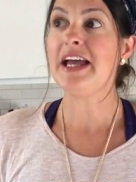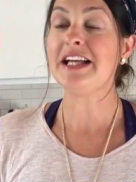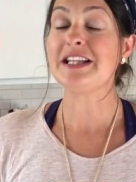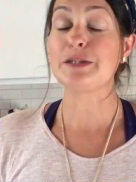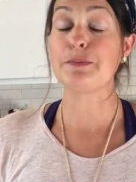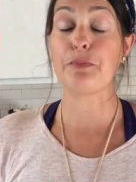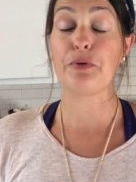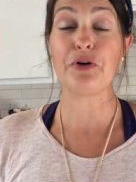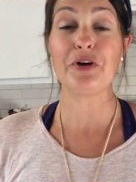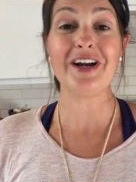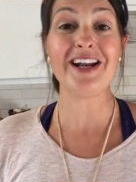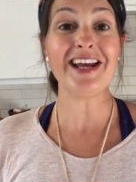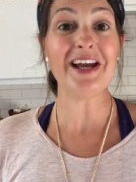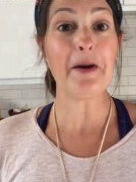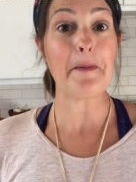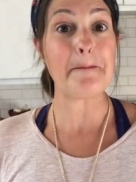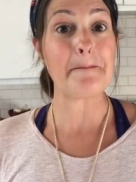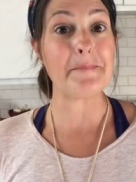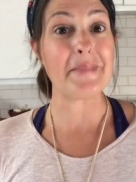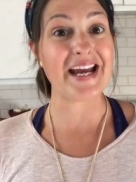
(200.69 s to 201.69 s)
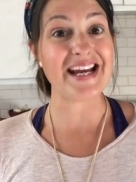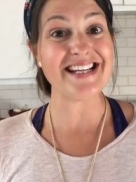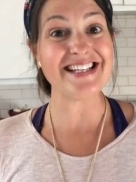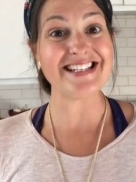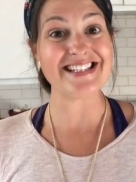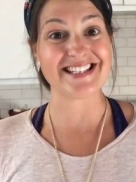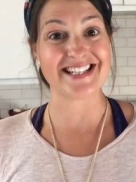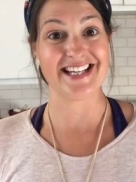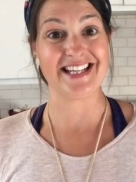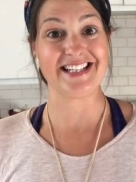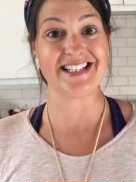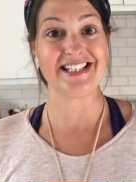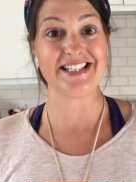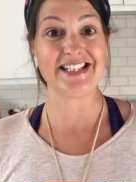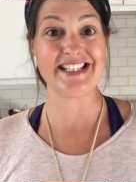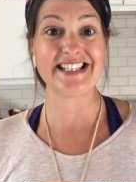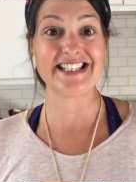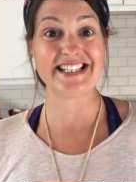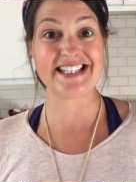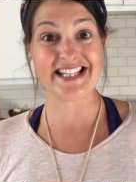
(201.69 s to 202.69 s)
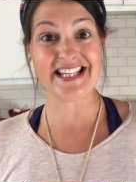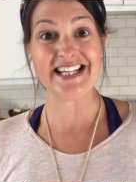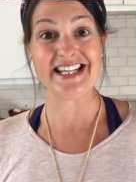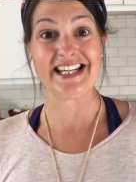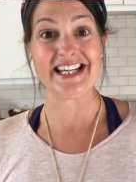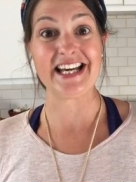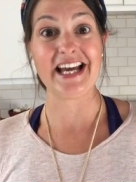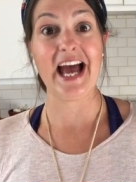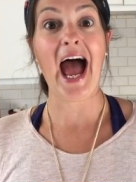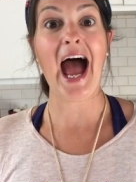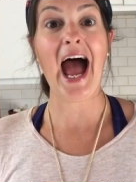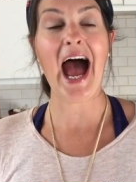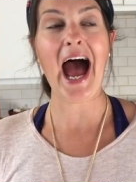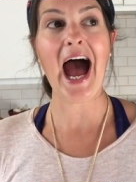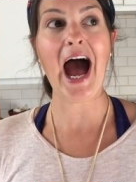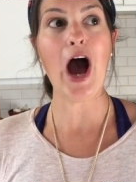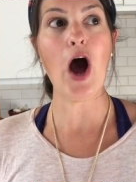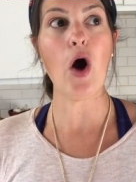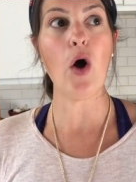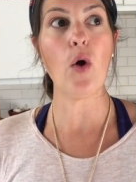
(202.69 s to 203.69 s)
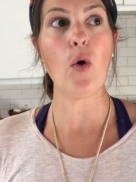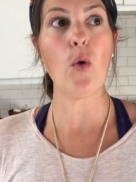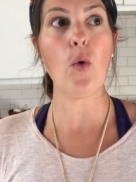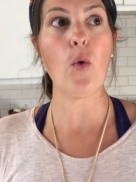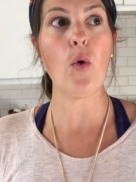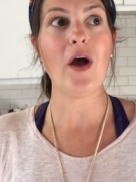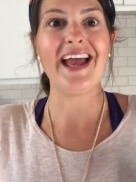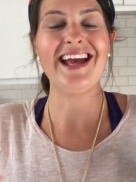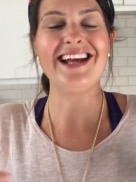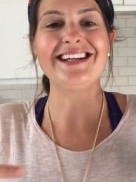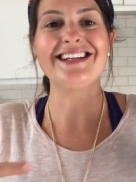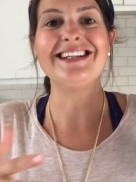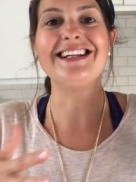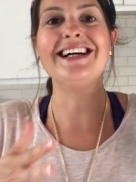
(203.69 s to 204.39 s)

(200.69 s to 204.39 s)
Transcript: it's pretty amazing to see how it